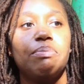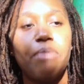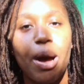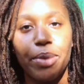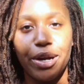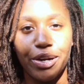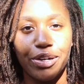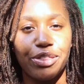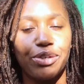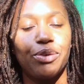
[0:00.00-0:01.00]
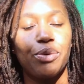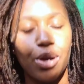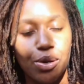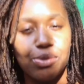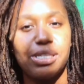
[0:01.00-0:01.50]
Mama Earth
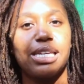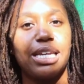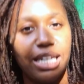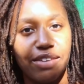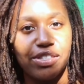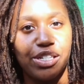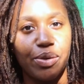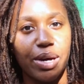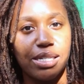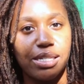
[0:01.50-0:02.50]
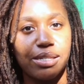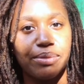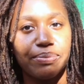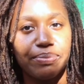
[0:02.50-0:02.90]
grows and gives to us.